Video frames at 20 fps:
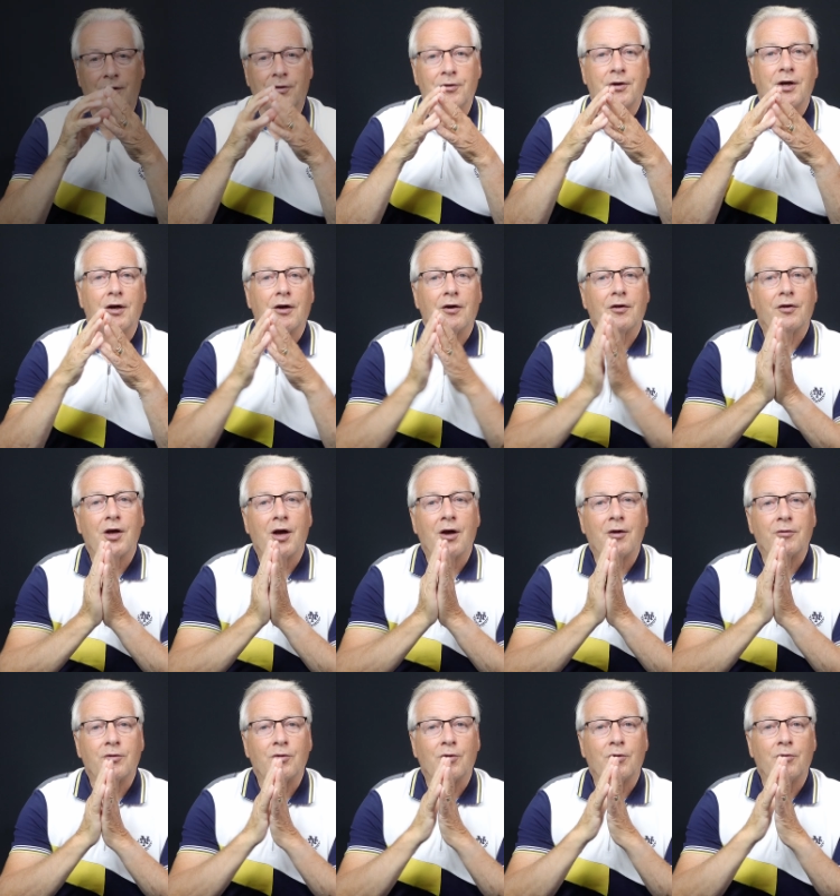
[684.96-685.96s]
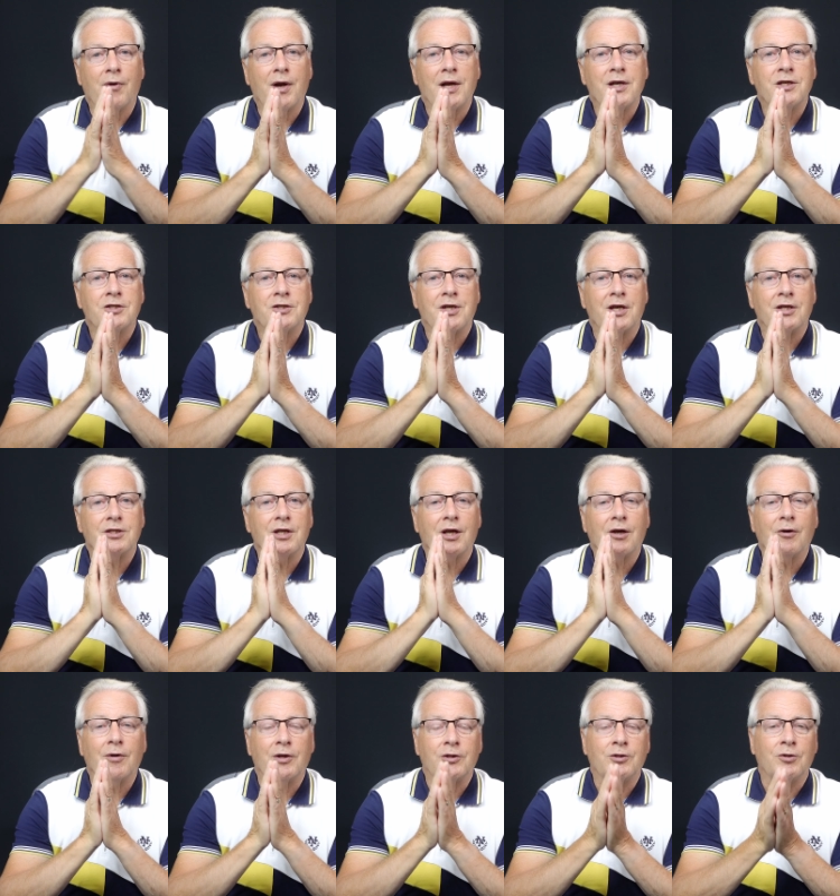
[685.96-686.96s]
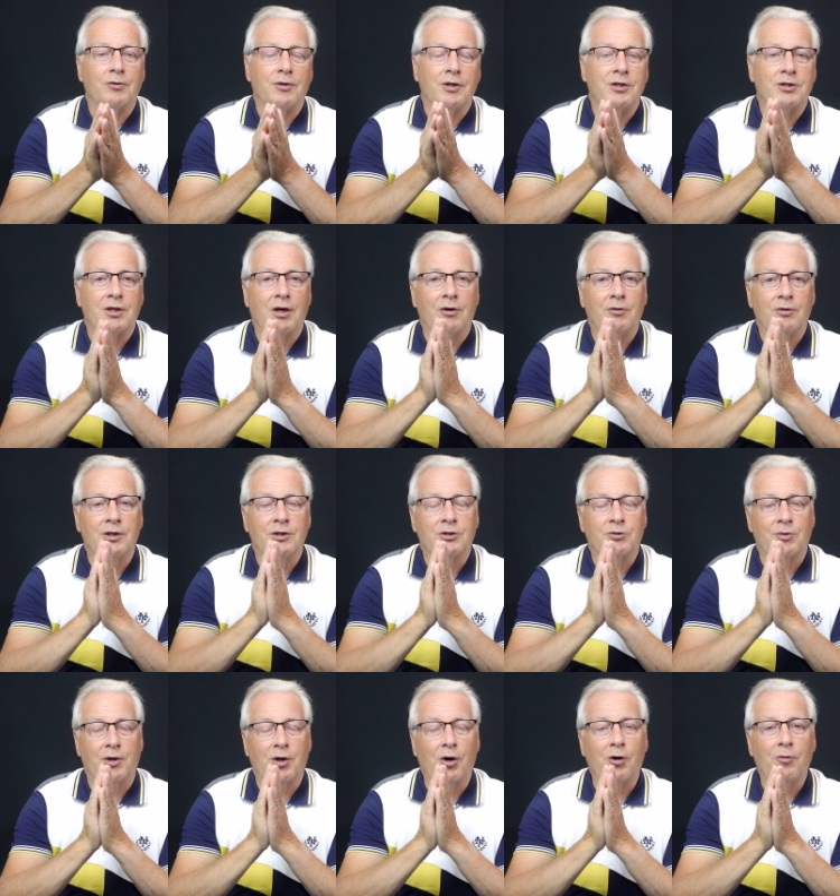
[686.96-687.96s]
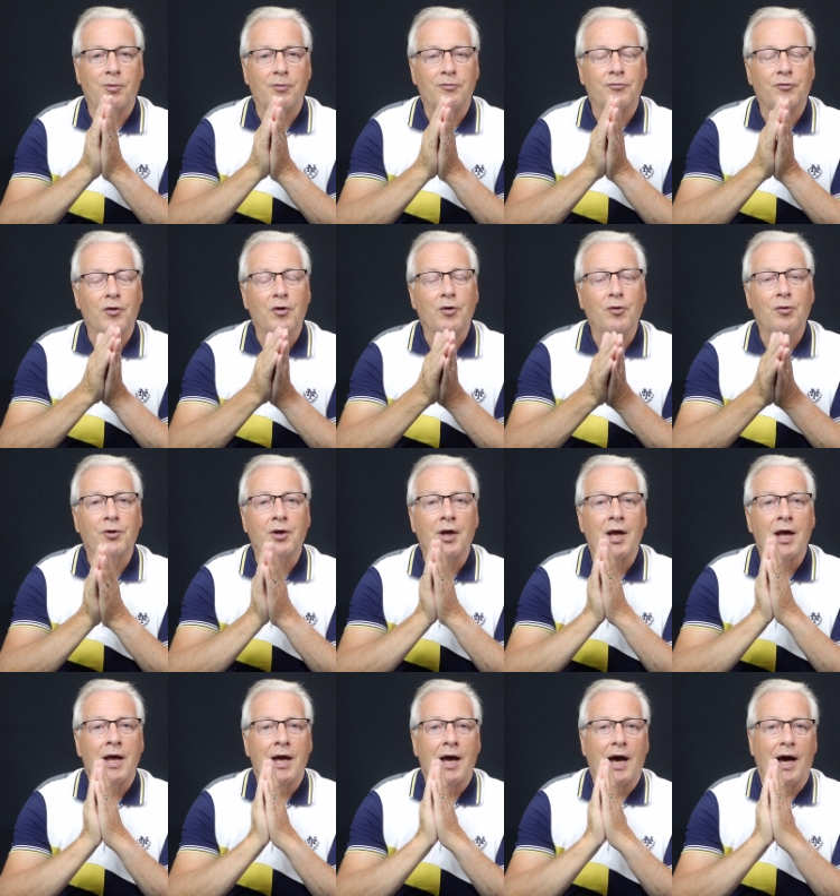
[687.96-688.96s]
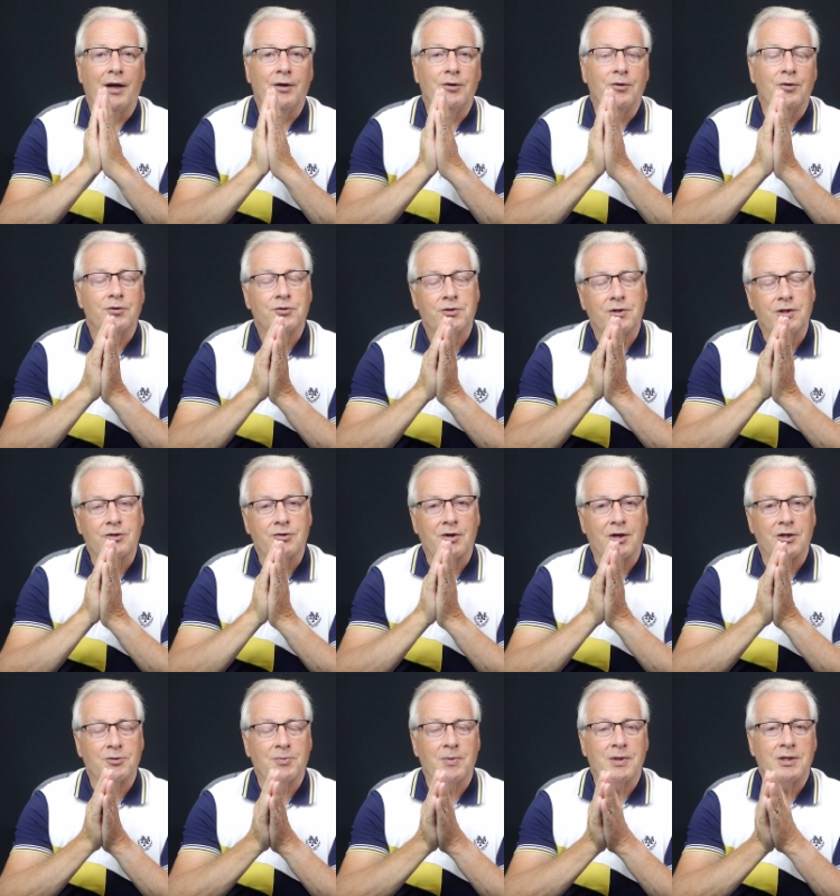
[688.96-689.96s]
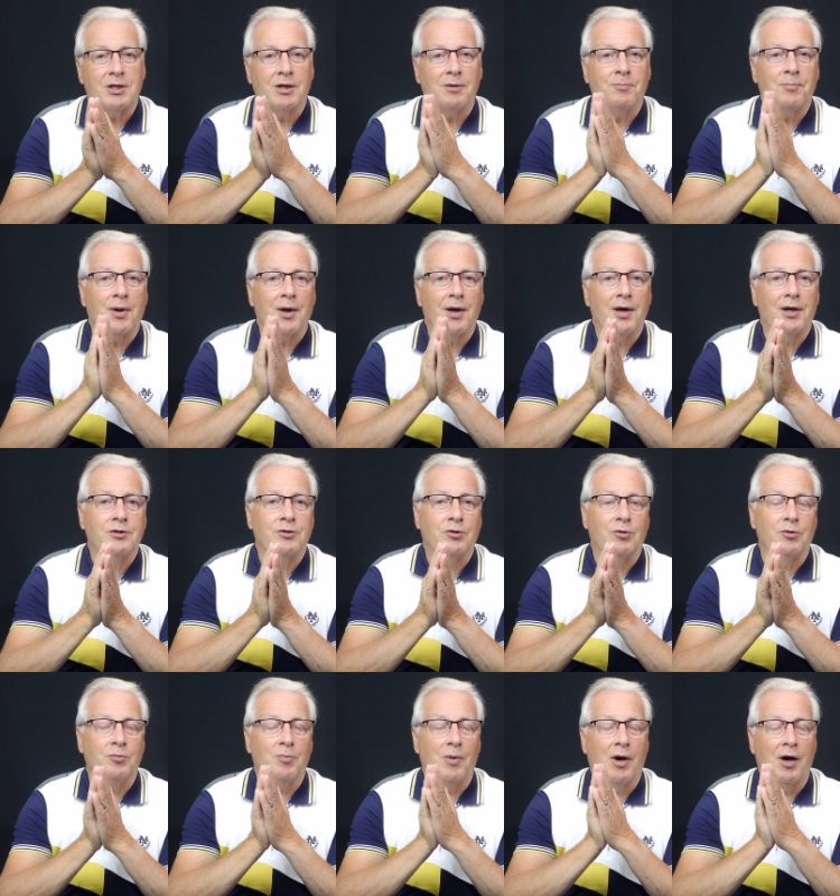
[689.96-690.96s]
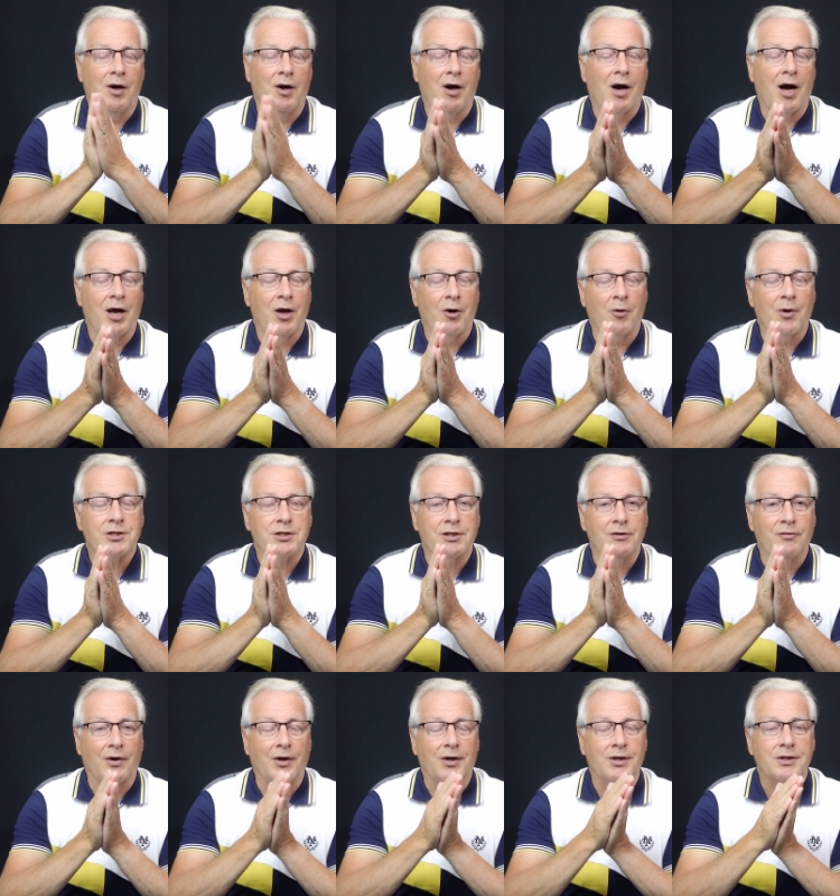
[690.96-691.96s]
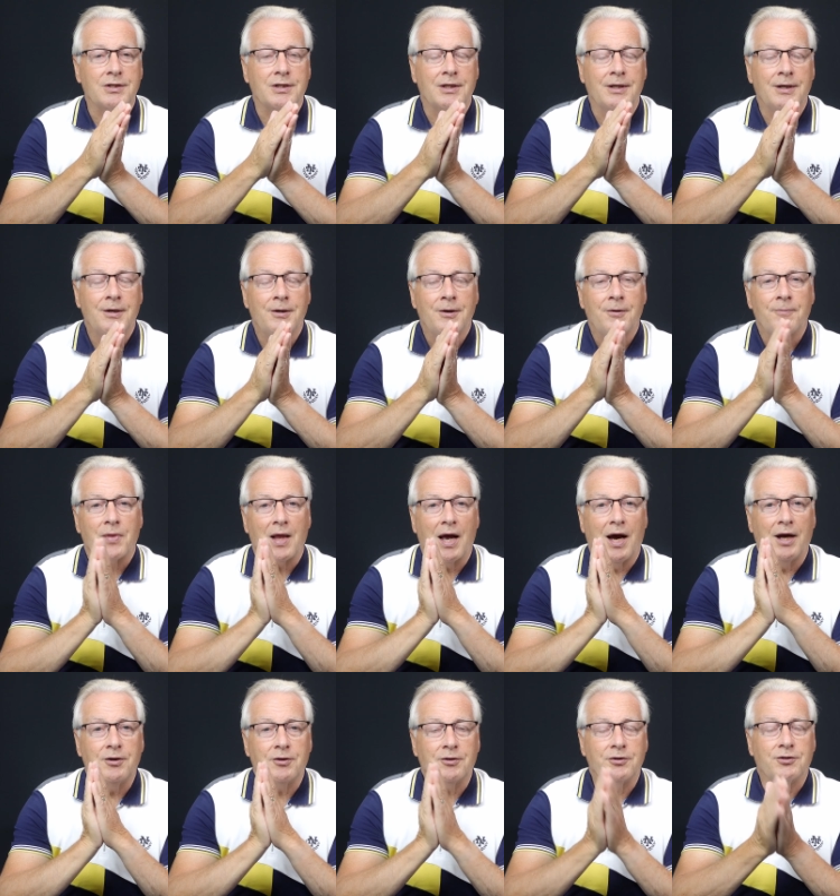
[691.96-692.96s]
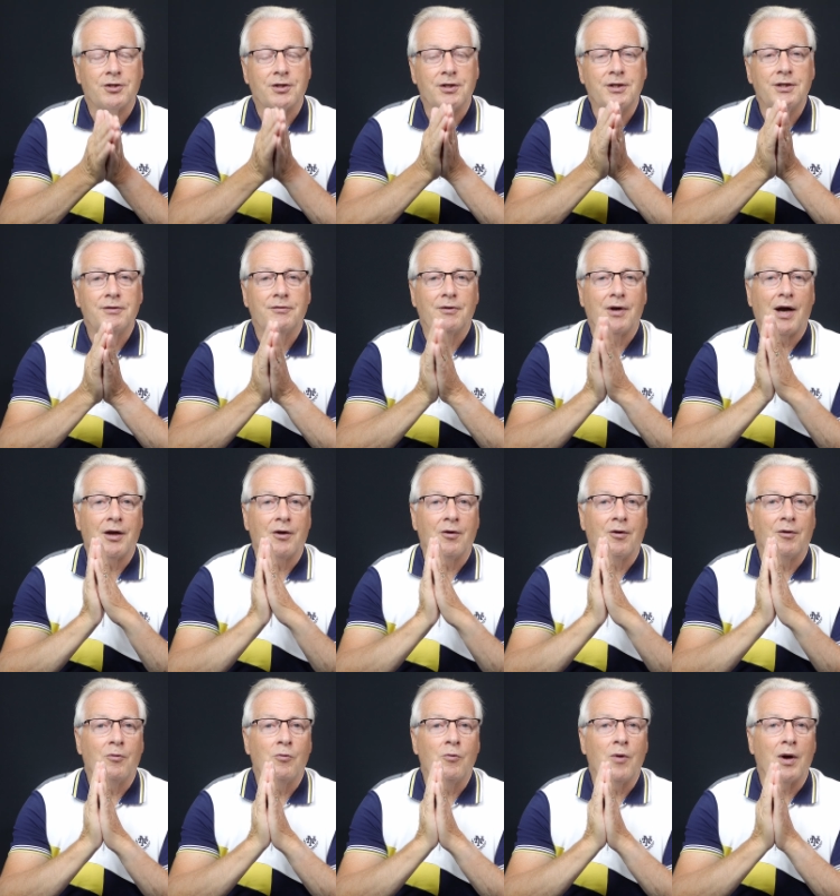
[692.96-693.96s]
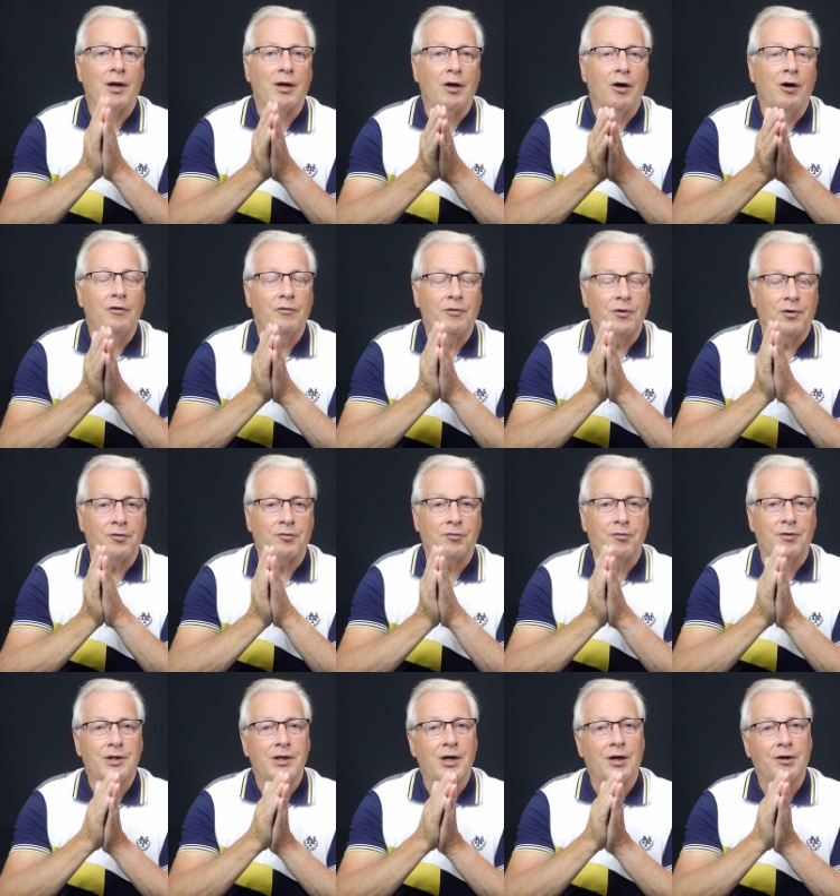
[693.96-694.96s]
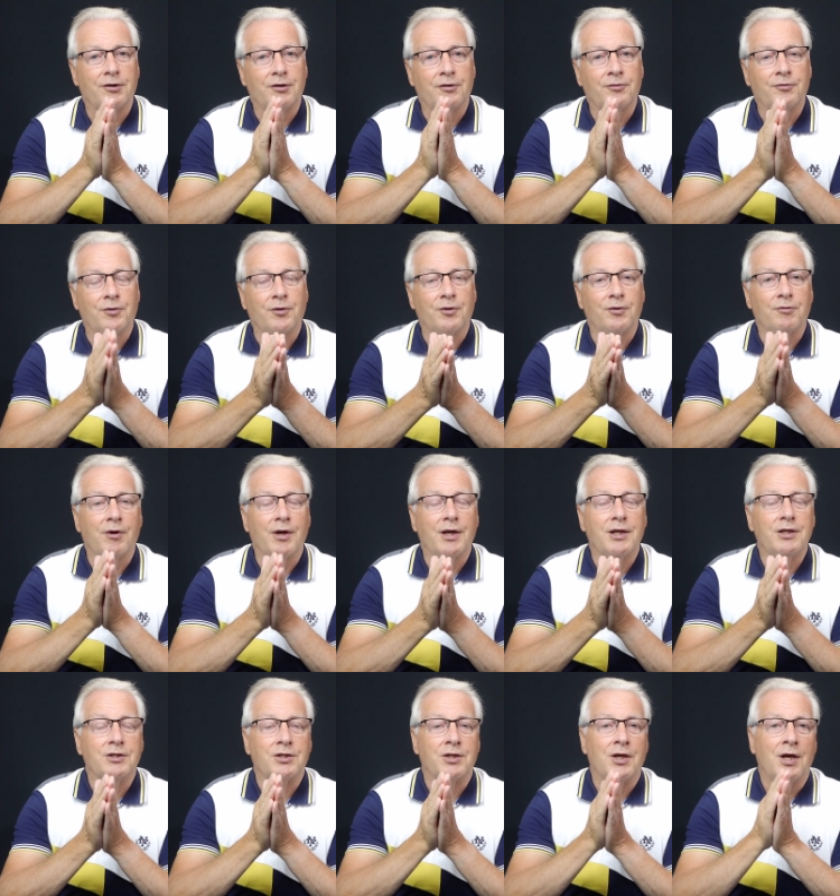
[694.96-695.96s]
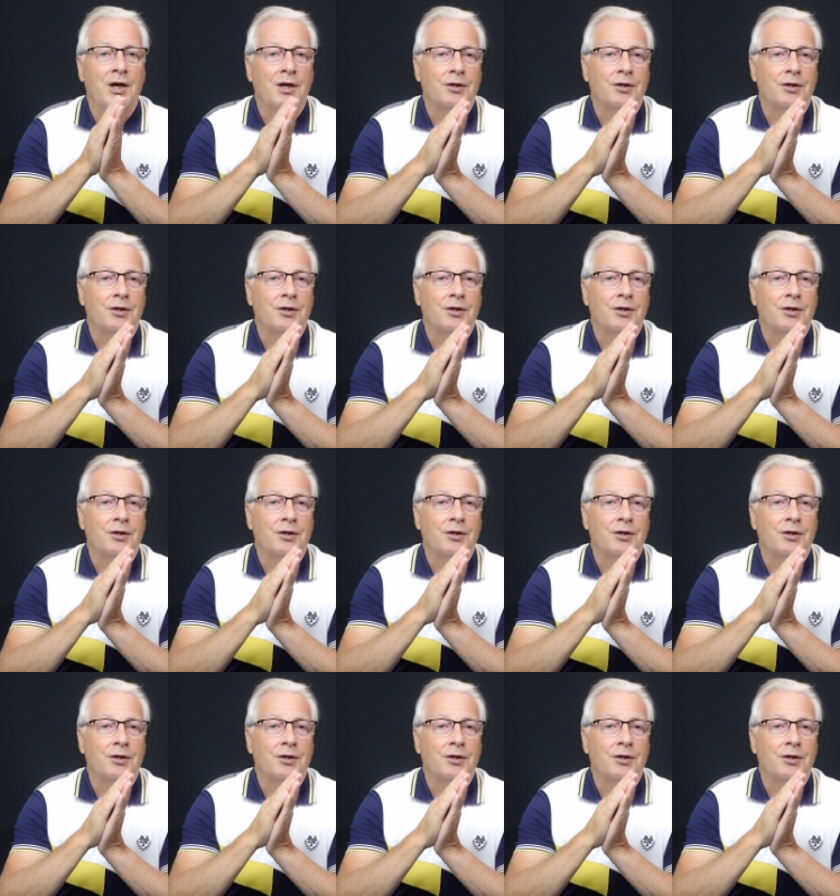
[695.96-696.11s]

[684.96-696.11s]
Looking at the outdoor range test now, I took this out into an open field and used the transmitter paired to uh, iOS device and you could see I got well over the 300 foot range